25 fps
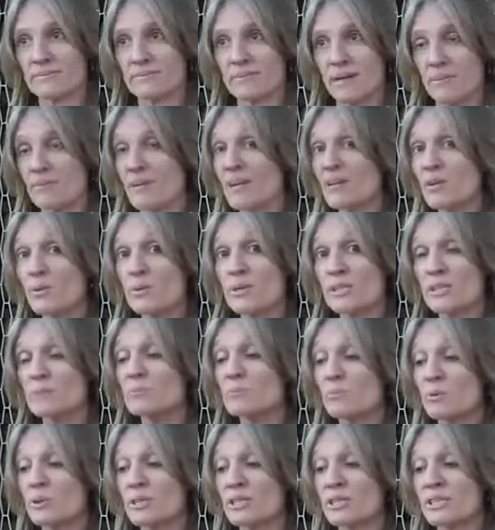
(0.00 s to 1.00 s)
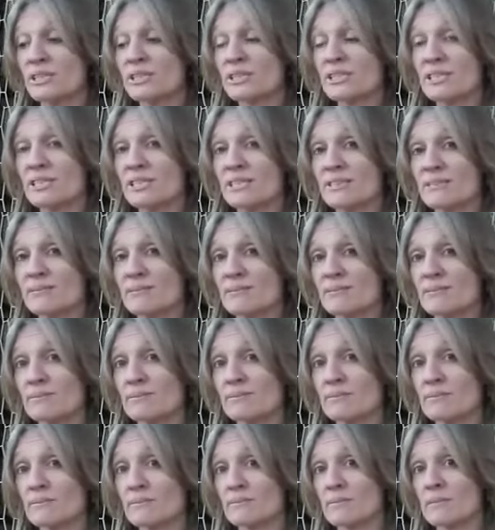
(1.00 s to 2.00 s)
My mother was imprisoned
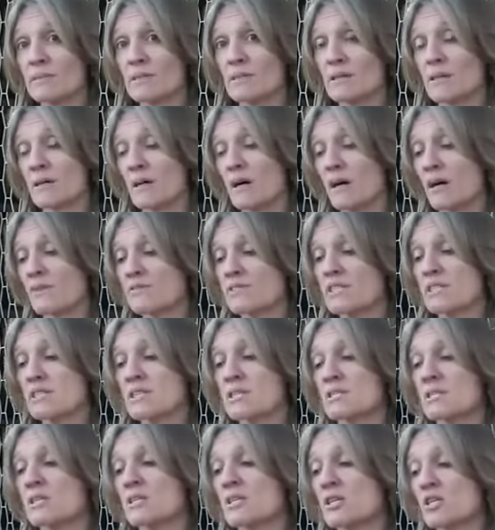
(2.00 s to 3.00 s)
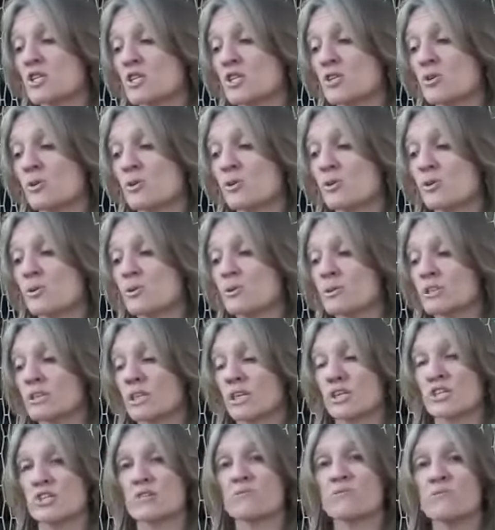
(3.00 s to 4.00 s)
after these initial
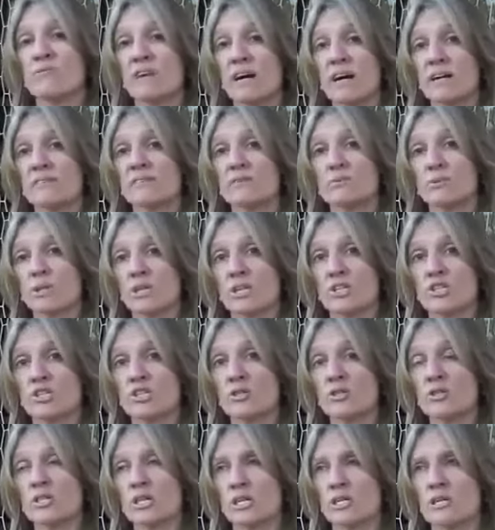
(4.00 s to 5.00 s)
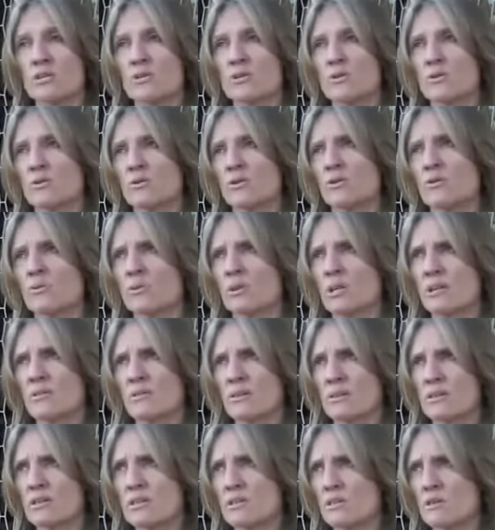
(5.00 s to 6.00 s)
Section 5s were issued, and you were
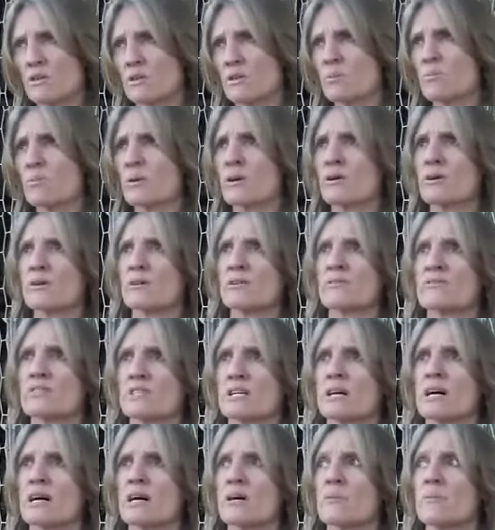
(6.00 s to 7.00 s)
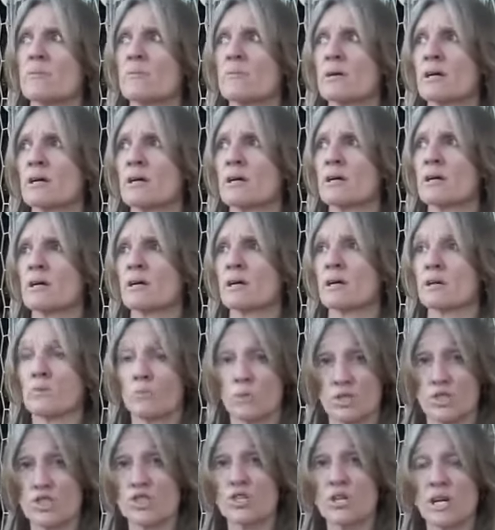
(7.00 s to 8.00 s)
given a certain period of time in
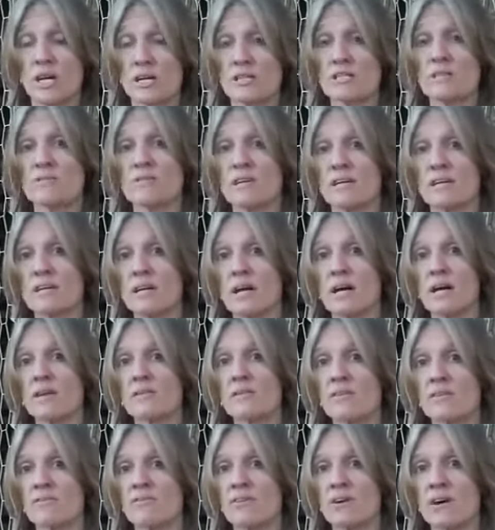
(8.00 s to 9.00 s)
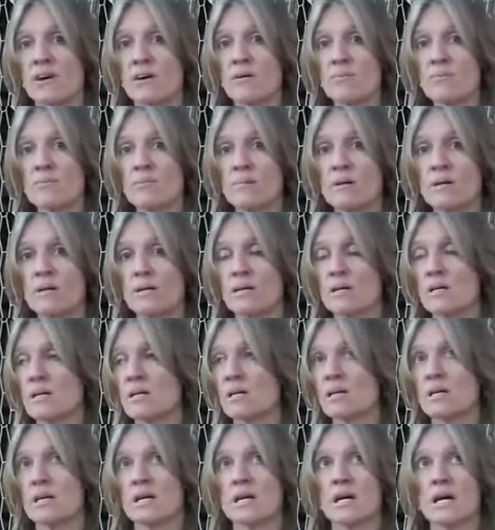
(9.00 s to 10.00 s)
which you had to vacate the farm.
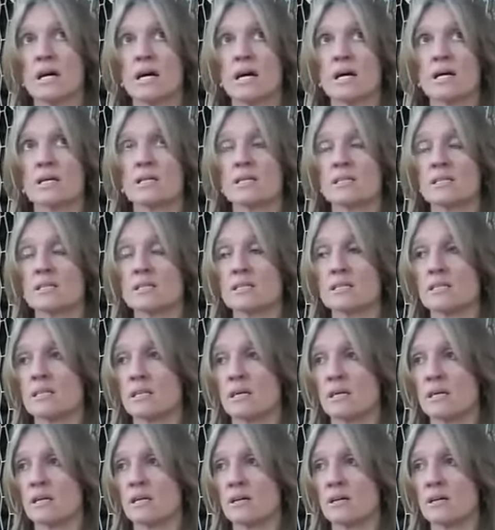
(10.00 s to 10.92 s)
And